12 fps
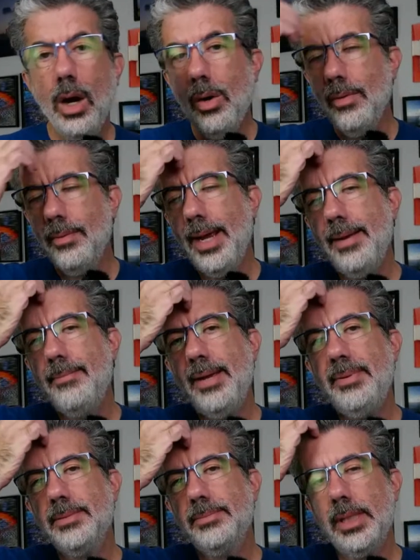Oh, hey,
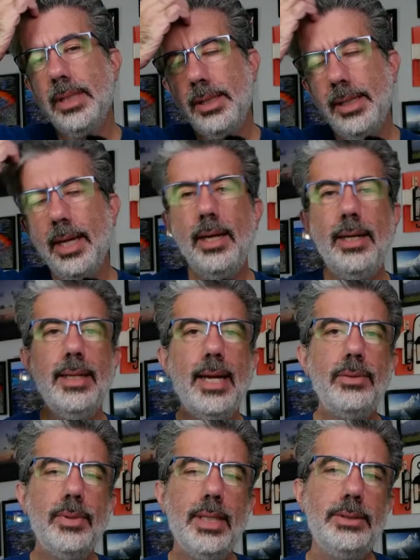maybe some juggling. Hey,
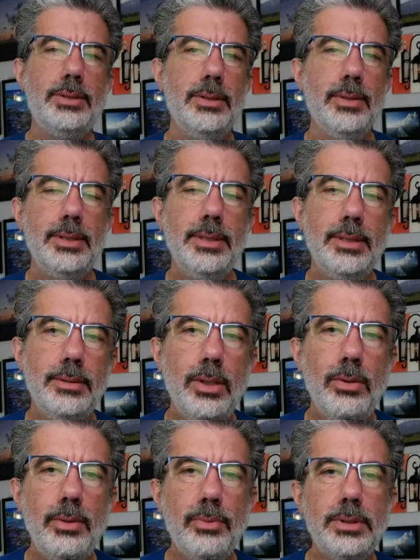that's what I should do. I tell
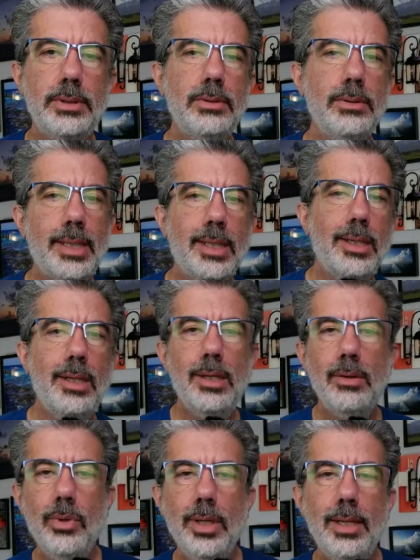Tony we should do like a
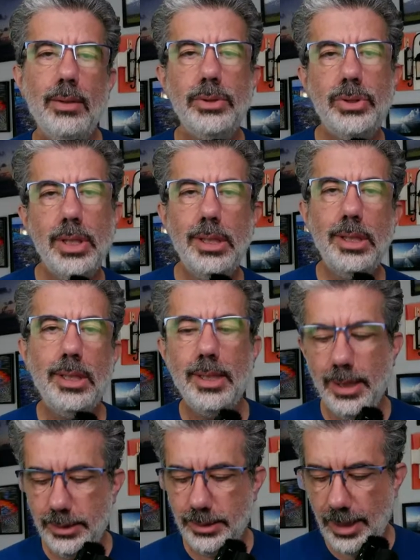1-hour juggling
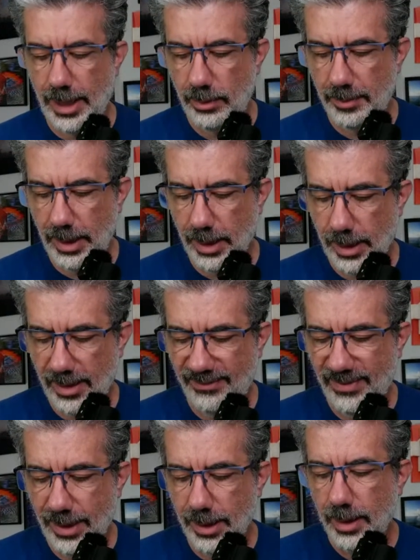lesson. That would be a lot of fun.